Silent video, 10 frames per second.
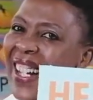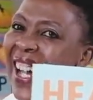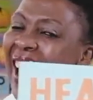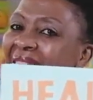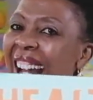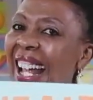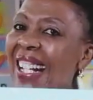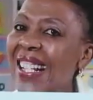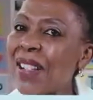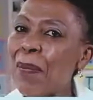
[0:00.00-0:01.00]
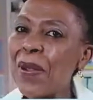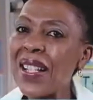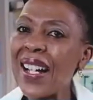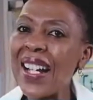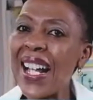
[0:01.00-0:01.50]
I like this poster,
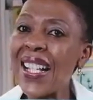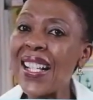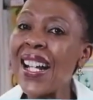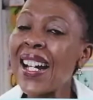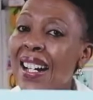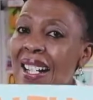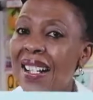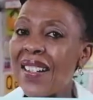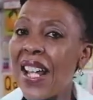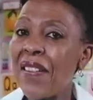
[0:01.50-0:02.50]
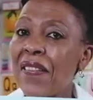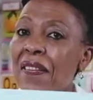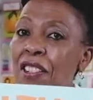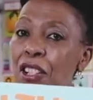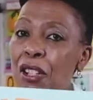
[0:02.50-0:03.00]
guys. Let's try
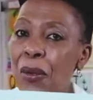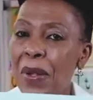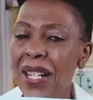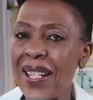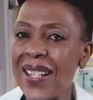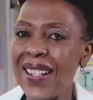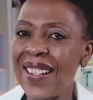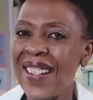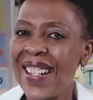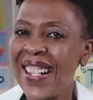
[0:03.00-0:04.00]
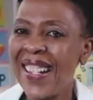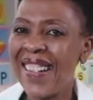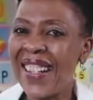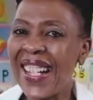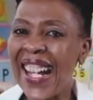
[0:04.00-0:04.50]
to do this.
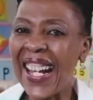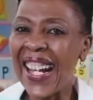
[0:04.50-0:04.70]
Okay.